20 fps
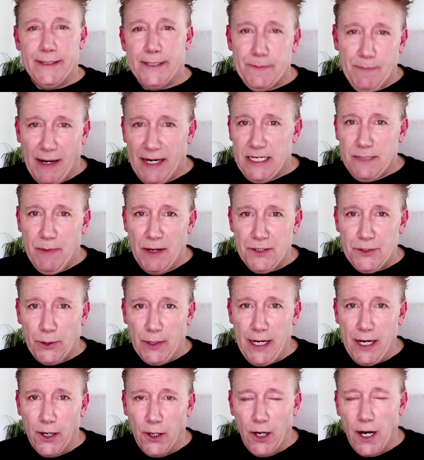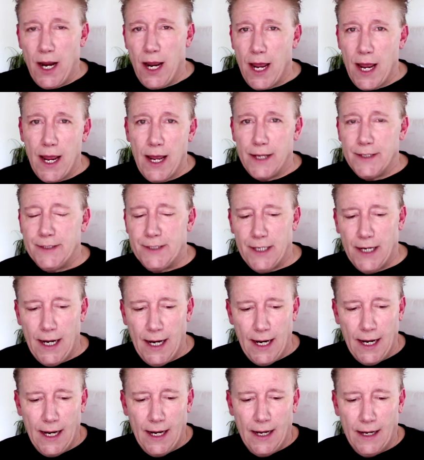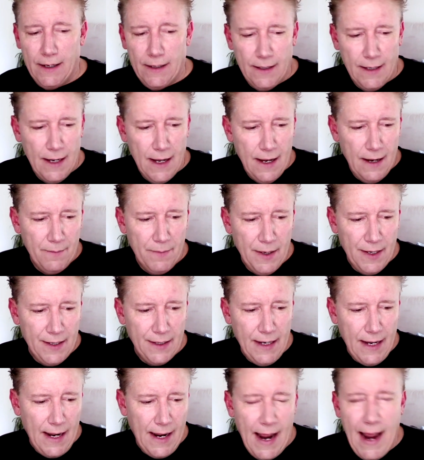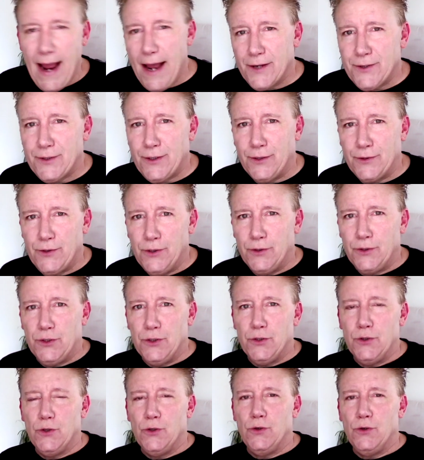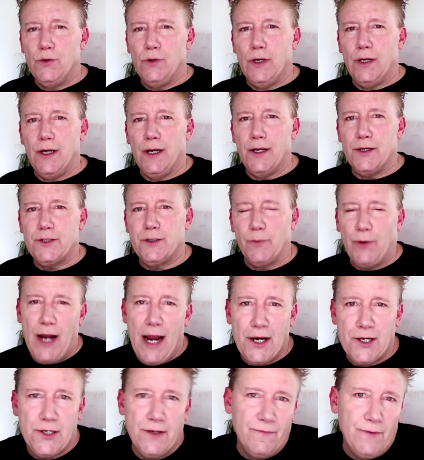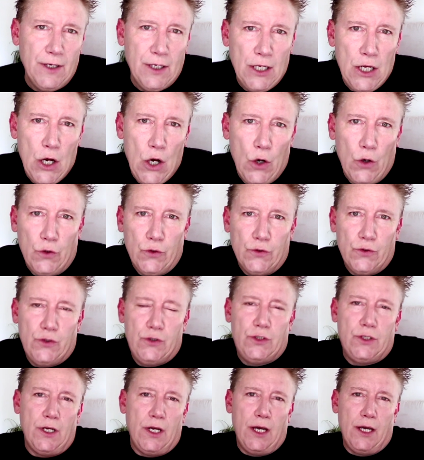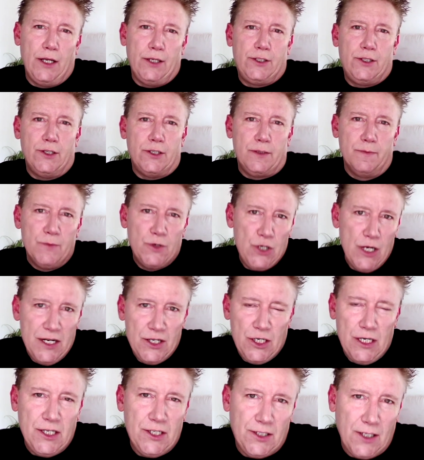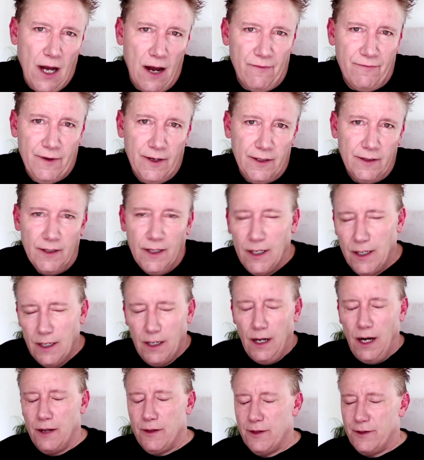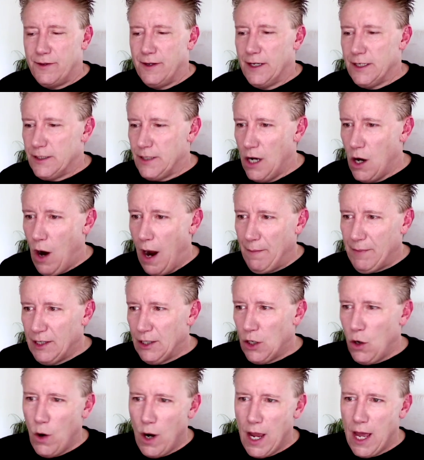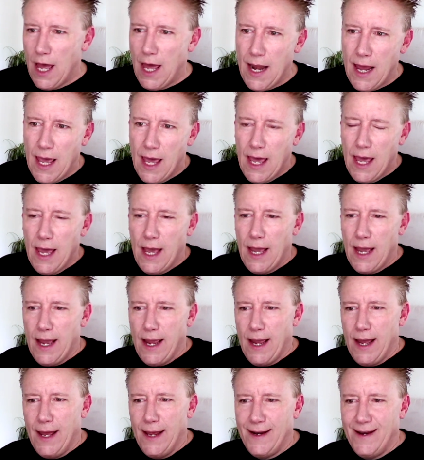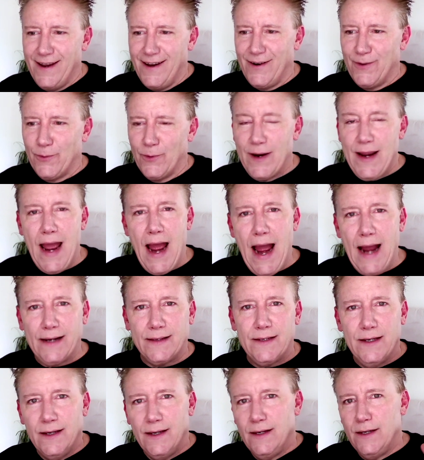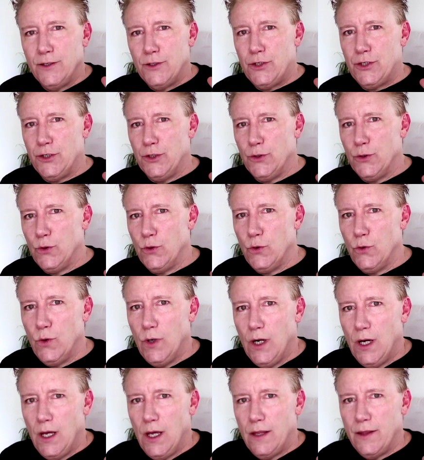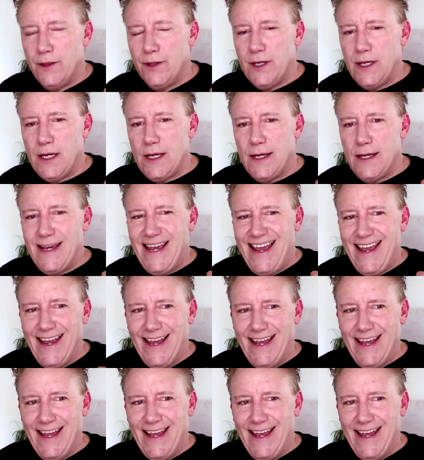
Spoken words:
Spike Spencer here, and been asked to do some reaction videos to some Shinji stuff and other things. So I'm going to go ahead and react to the